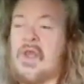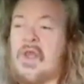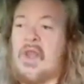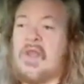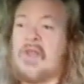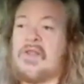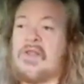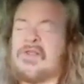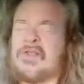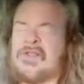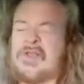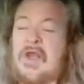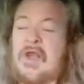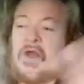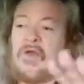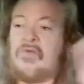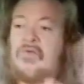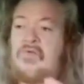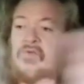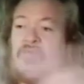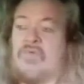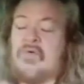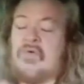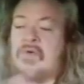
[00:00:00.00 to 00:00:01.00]
and the
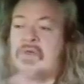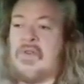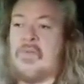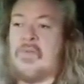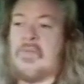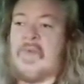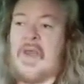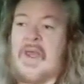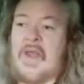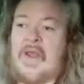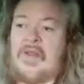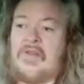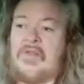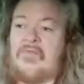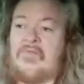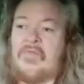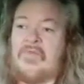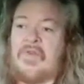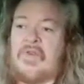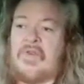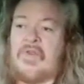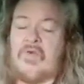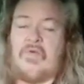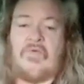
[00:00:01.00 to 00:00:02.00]
sound crew in the back, the
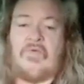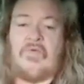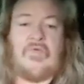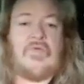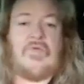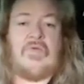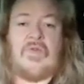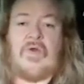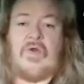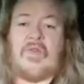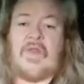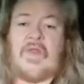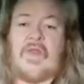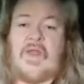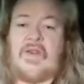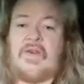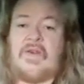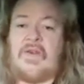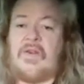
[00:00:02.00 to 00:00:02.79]
video crew, and all that.